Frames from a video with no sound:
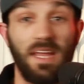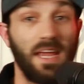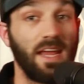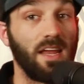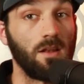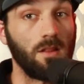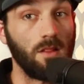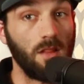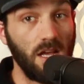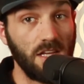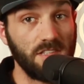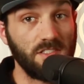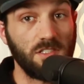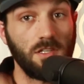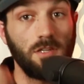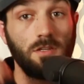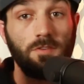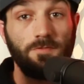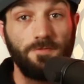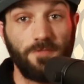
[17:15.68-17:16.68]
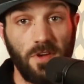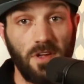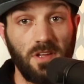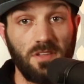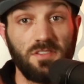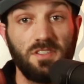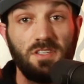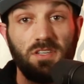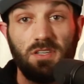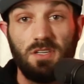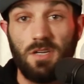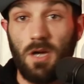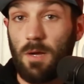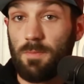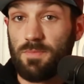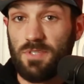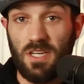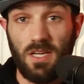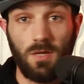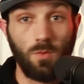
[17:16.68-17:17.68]
unless the defense
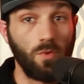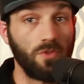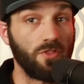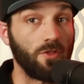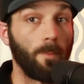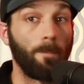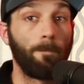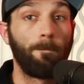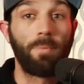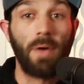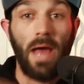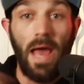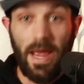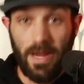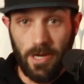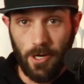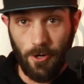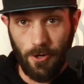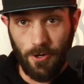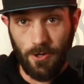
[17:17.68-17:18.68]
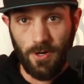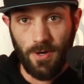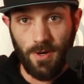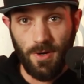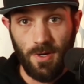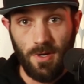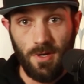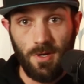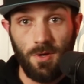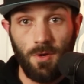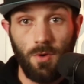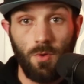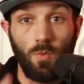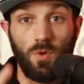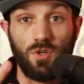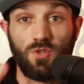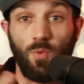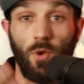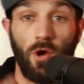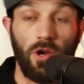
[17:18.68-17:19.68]
comes in with a banger,
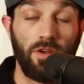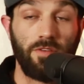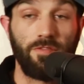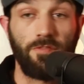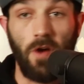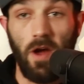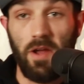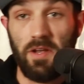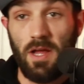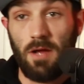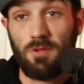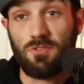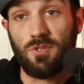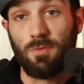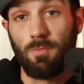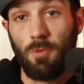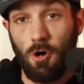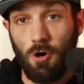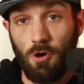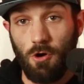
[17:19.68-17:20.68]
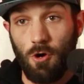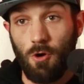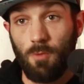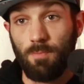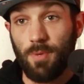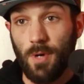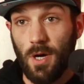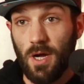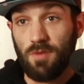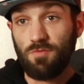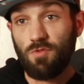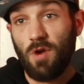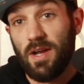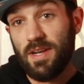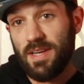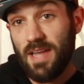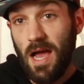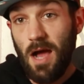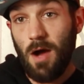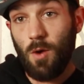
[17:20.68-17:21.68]
which we're going to find out tomorrow. But right
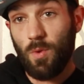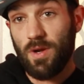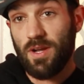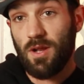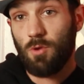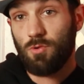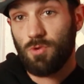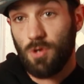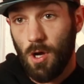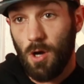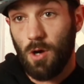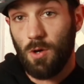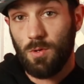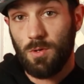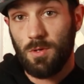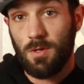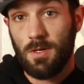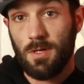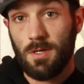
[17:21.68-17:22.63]
now, we don't know.